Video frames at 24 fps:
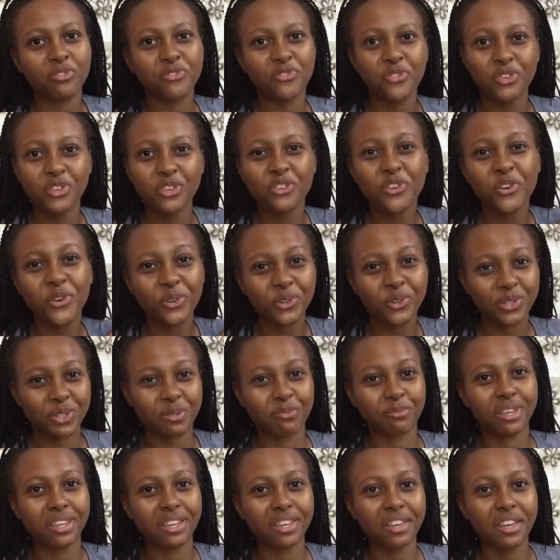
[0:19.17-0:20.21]
before you
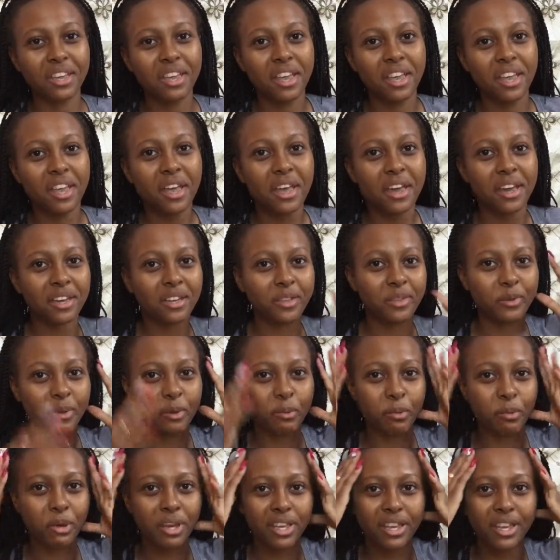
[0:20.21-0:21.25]
roast me I
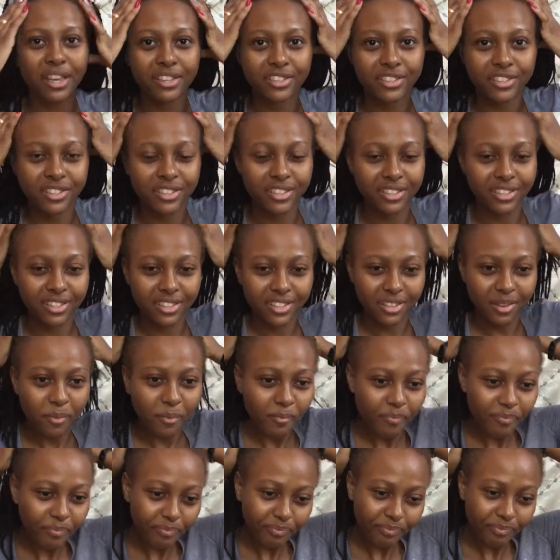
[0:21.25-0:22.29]
know my edges
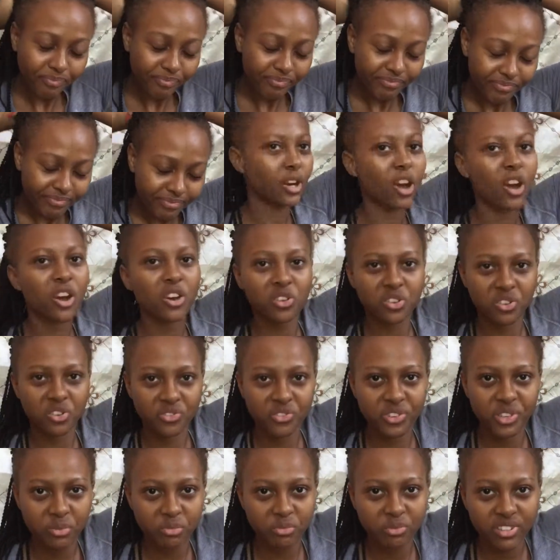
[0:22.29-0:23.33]
all
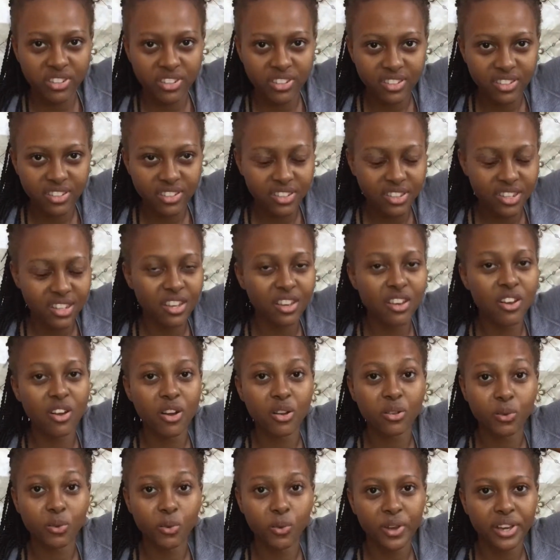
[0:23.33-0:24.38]
over the place they
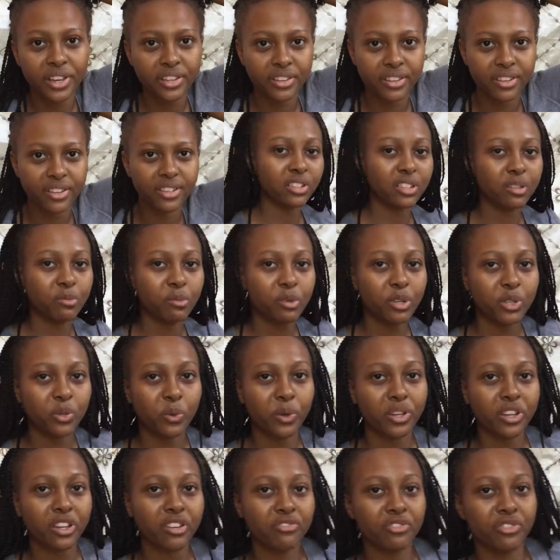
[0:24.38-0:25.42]
gone wild let me
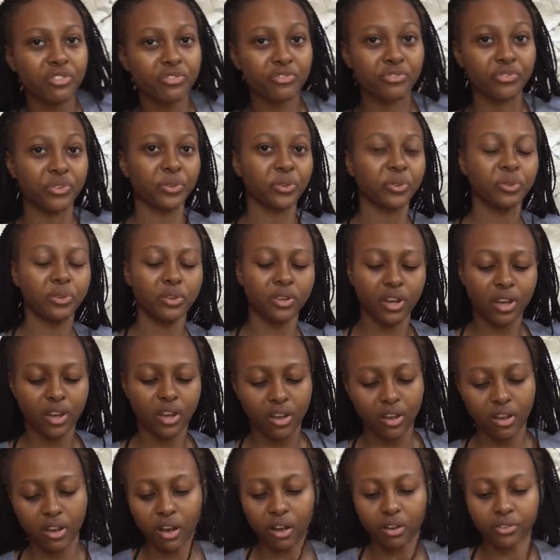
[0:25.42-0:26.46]
do a review
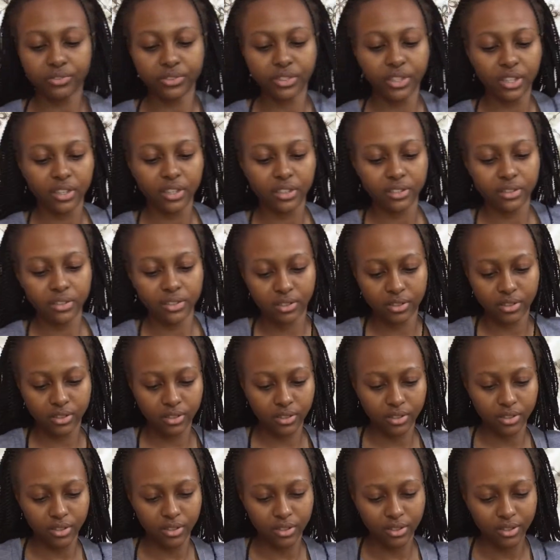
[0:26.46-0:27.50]
of this uh,
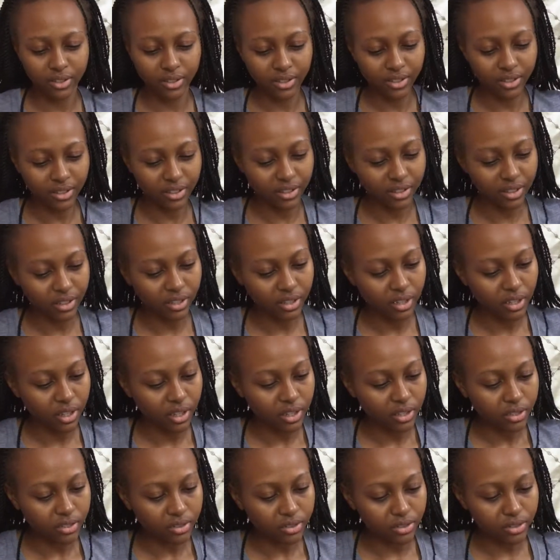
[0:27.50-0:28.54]

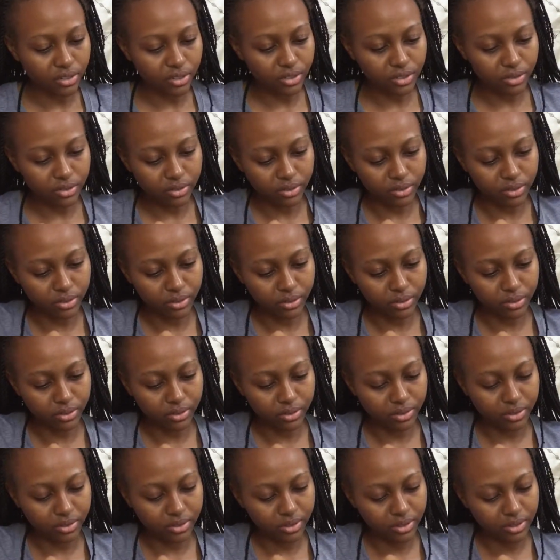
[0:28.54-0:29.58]

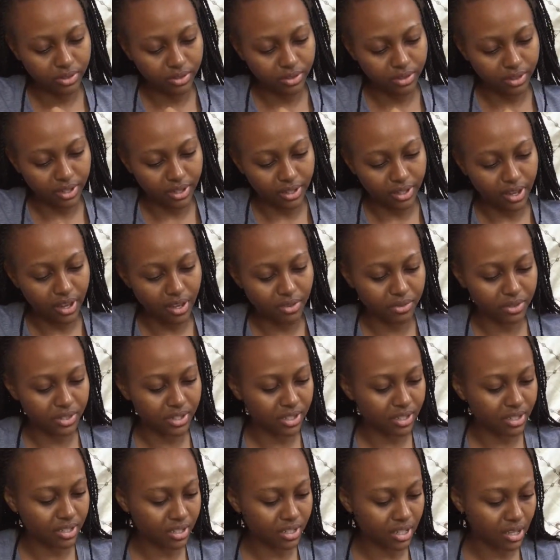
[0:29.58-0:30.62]
I can't even
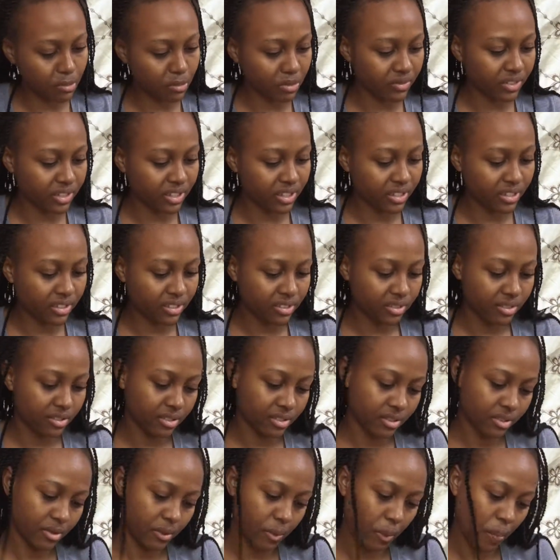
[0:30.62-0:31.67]
see the name of it
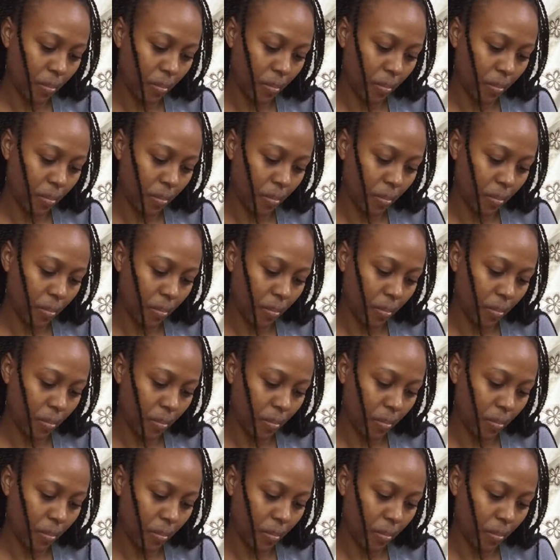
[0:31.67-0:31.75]
yes